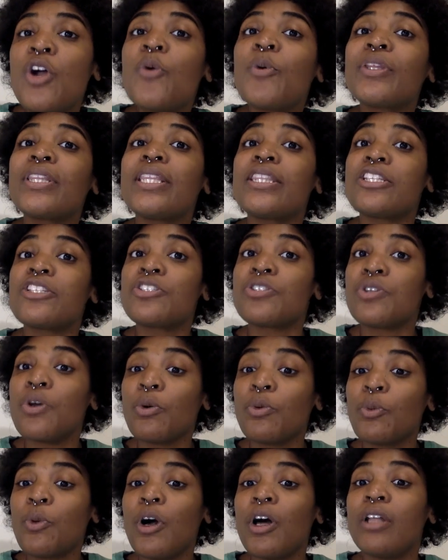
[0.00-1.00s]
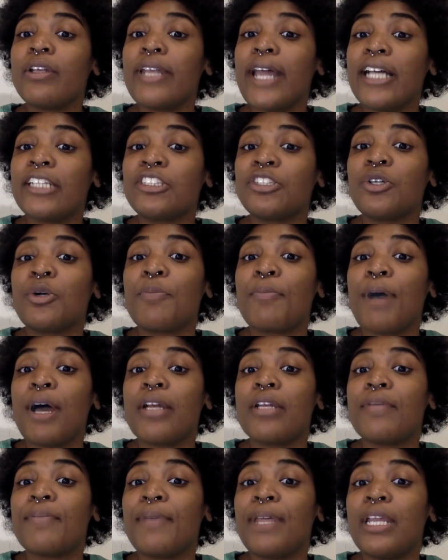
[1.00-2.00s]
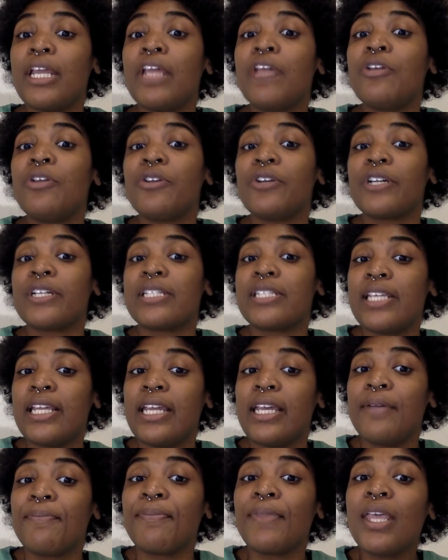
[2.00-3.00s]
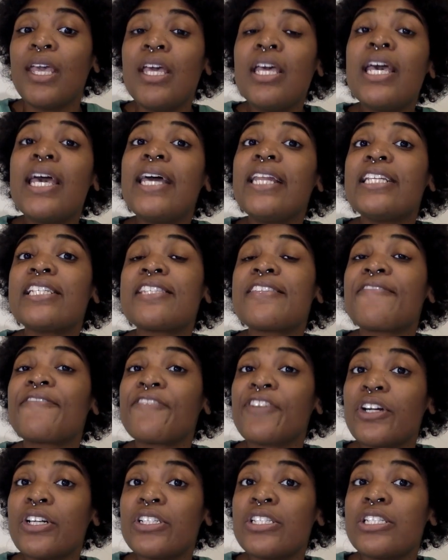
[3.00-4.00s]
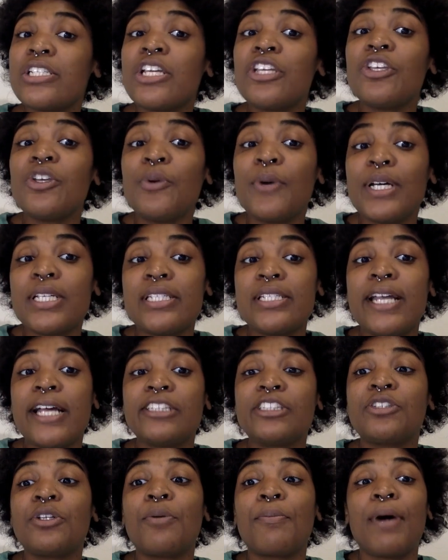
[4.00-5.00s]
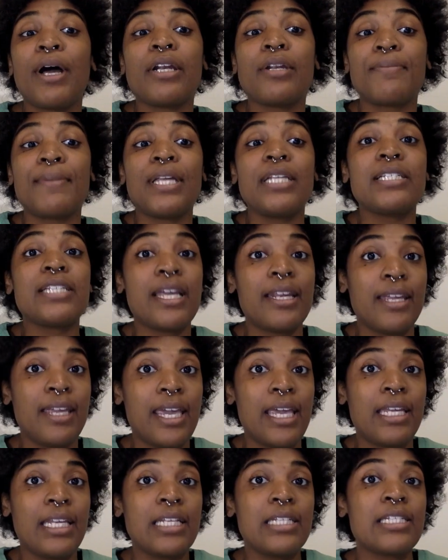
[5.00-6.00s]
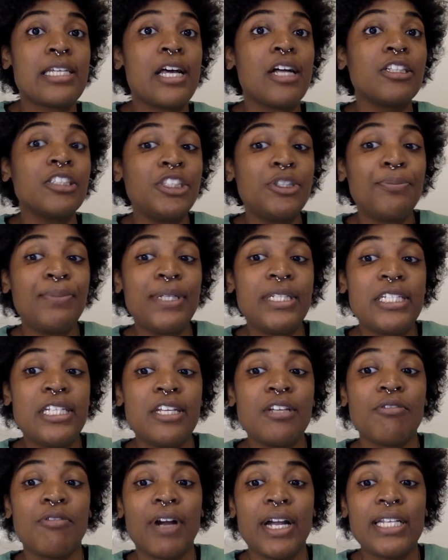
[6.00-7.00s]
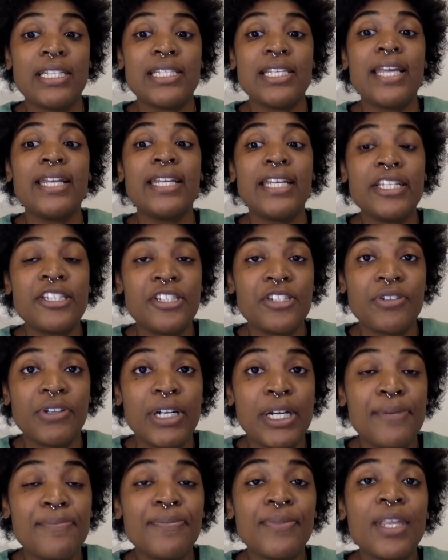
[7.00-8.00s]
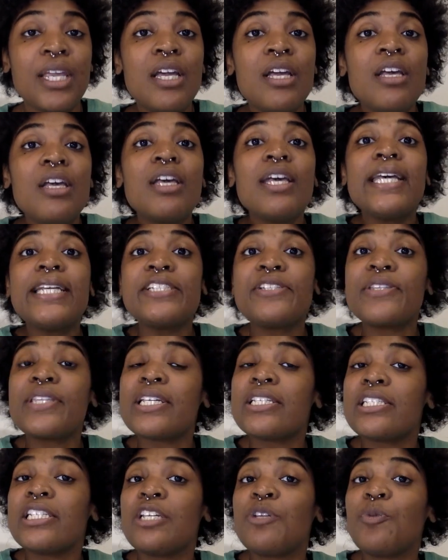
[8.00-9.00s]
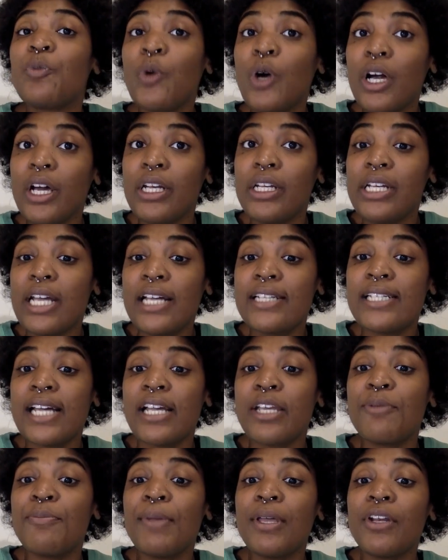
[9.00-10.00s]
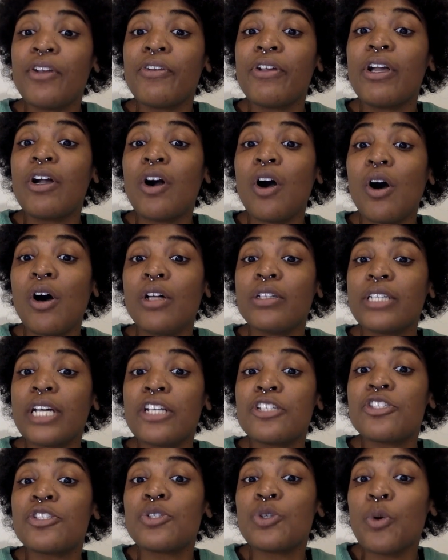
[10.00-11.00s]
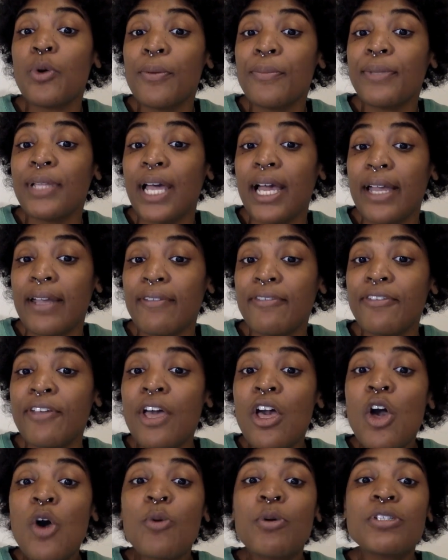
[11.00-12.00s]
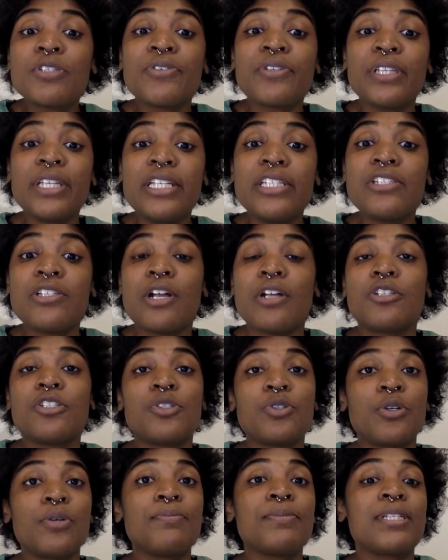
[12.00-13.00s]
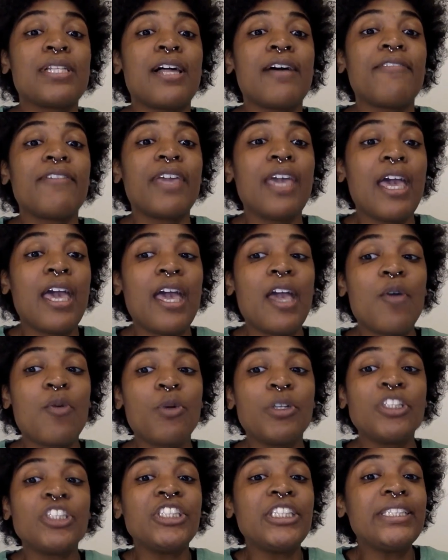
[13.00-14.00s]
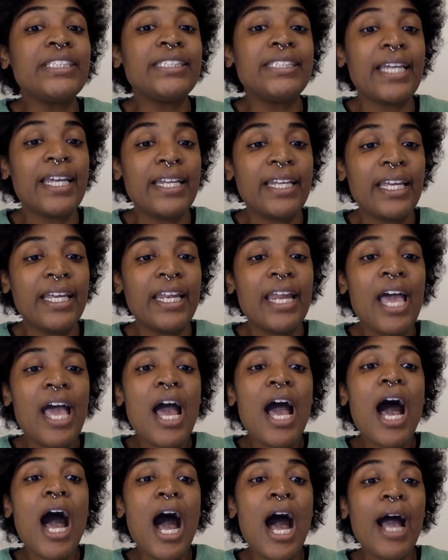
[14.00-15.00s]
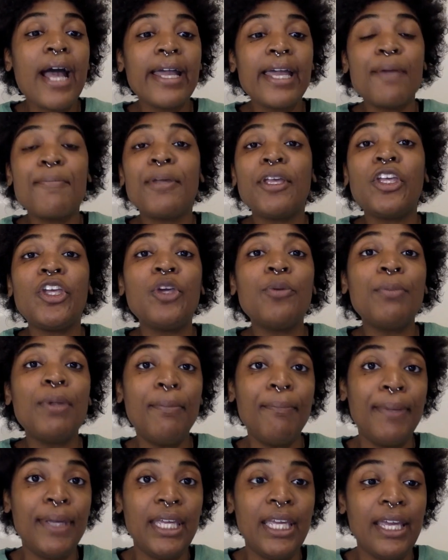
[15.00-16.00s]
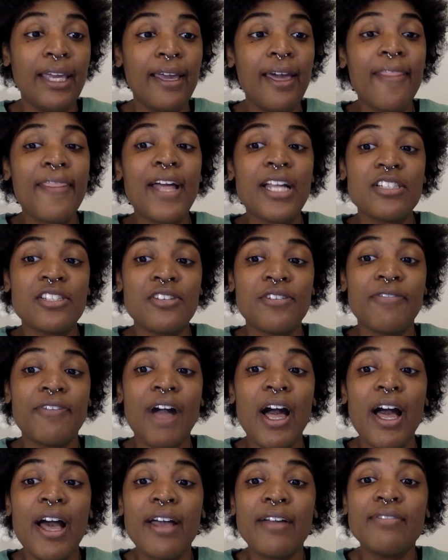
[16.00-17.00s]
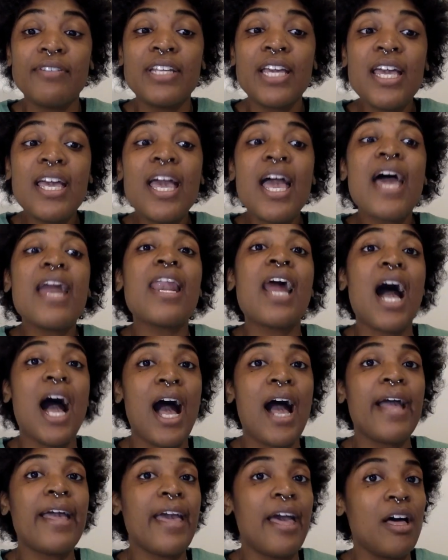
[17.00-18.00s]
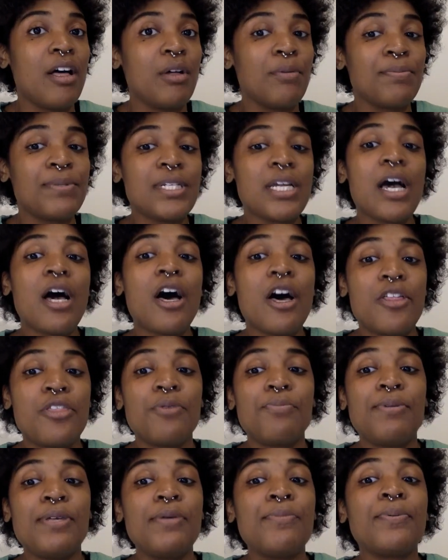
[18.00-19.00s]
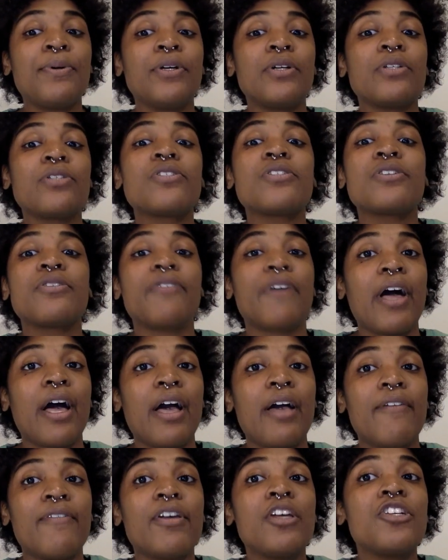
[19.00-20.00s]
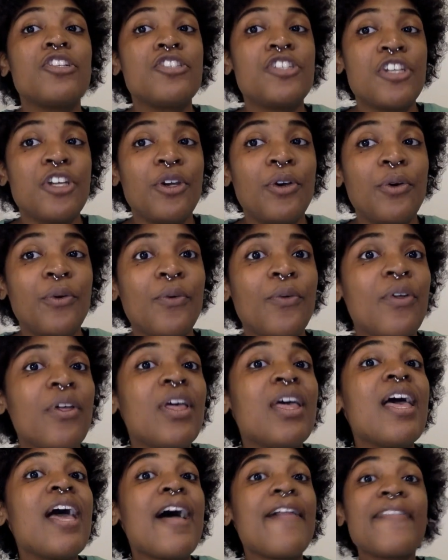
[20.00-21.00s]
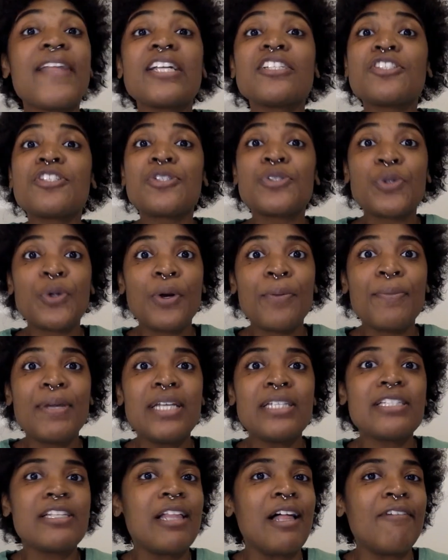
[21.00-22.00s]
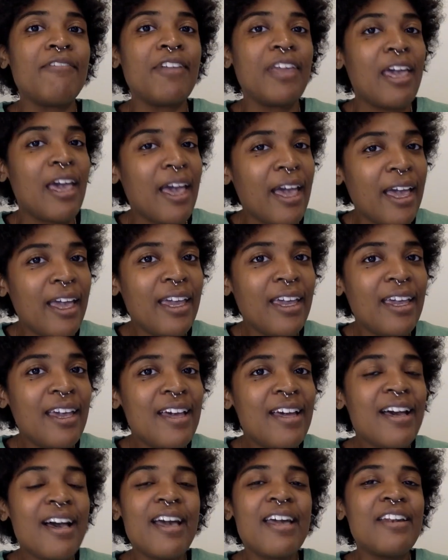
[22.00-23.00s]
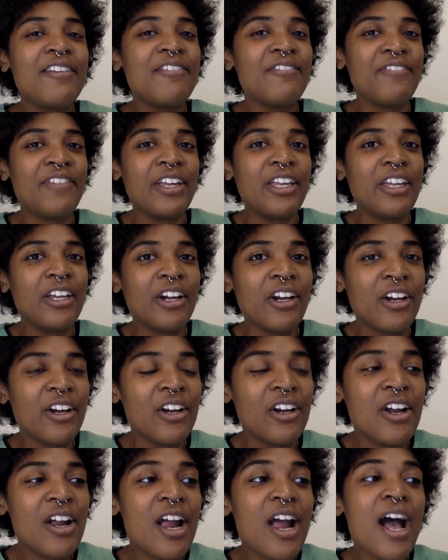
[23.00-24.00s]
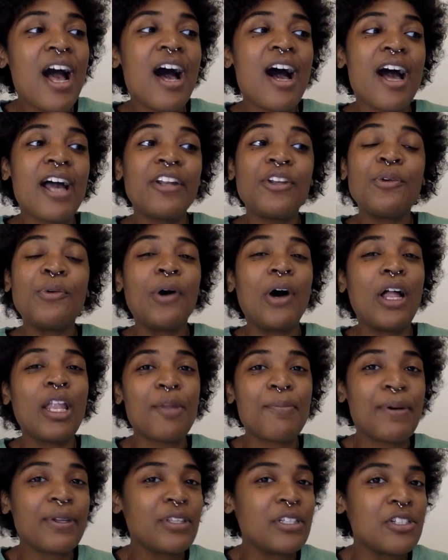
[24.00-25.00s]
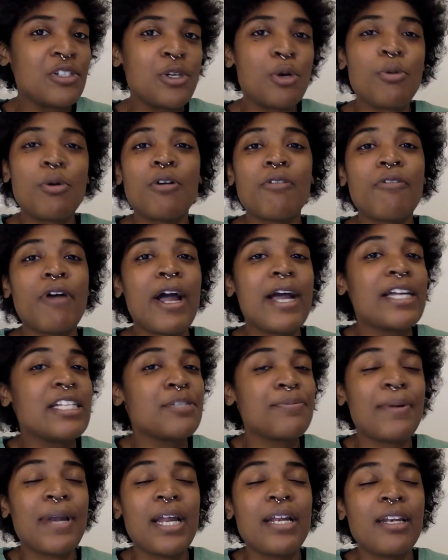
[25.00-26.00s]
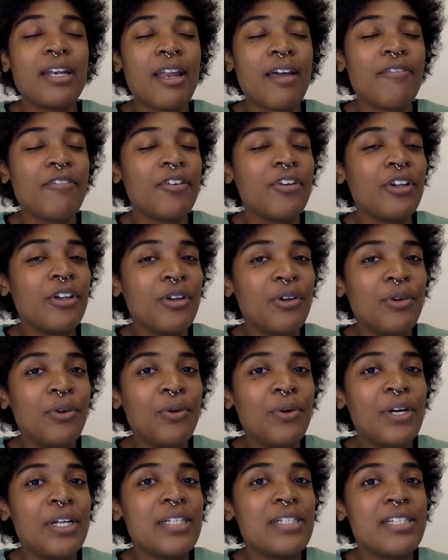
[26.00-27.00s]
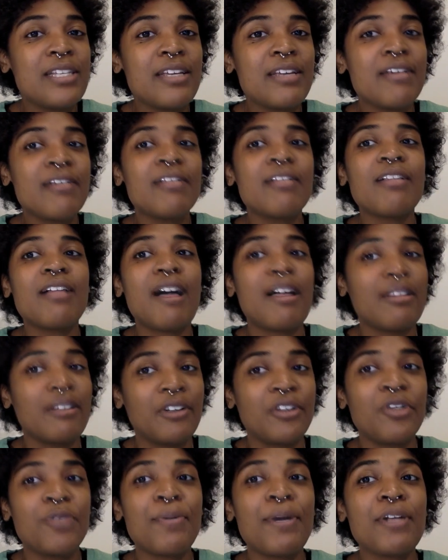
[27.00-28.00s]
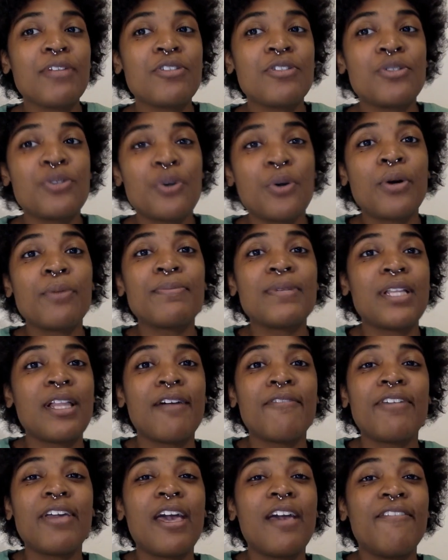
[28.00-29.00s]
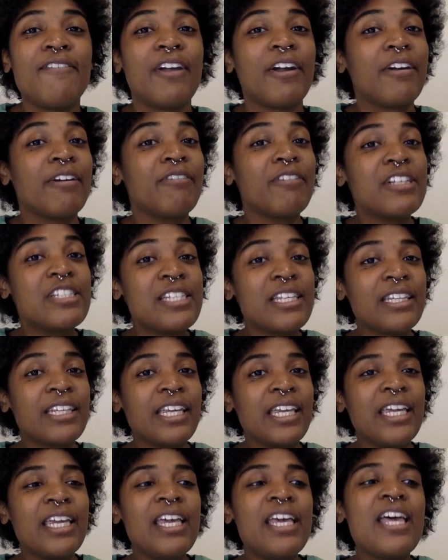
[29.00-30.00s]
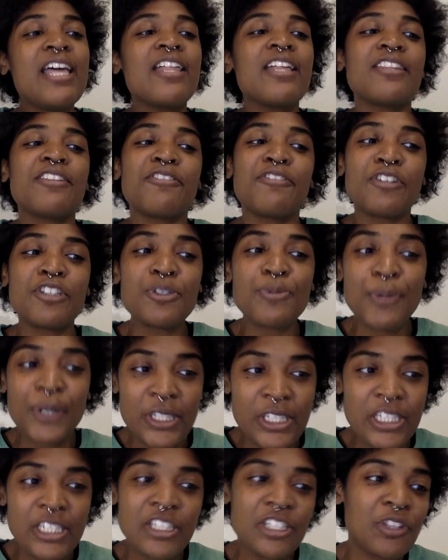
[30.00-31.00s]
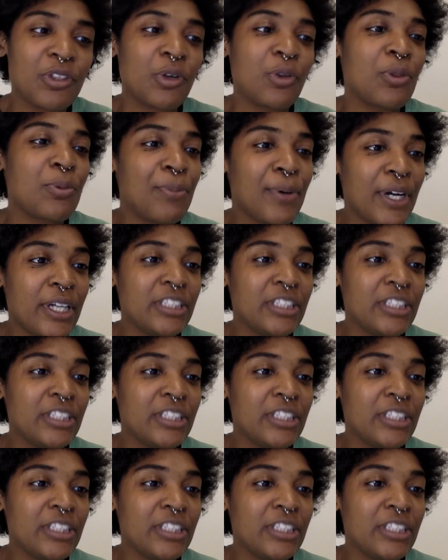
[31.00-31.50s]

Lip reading: within the Stonewall National Monument in New York City. It is the first U.S. national monument dedicated to LGBT rights in history. In 2001, a documentary called A Storm Life was released on Stormé DeLarverie, where she stated, "I am a human being that survived, and I helped other people survive, too." And that's Stormé DeLarverie, a hidden figure. I knew all about the Stonewall riots, but I never knew until I learned about Stormé DeLarverie very recently that the first person to throw the